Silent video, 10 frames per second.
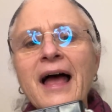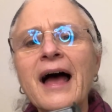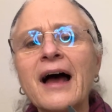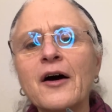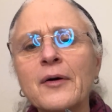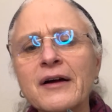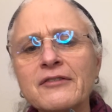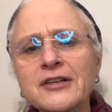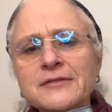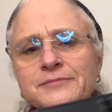
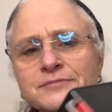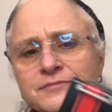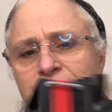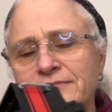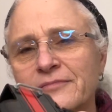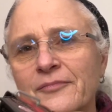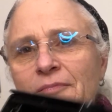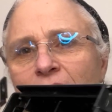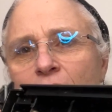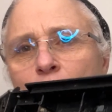However,
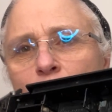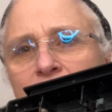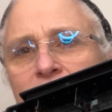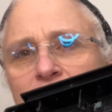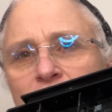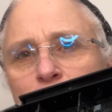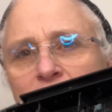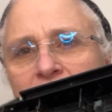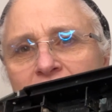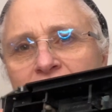one of the
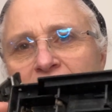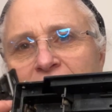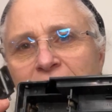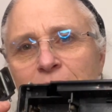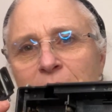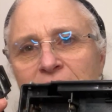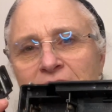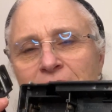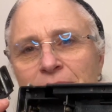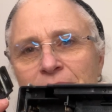springs is
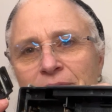missing.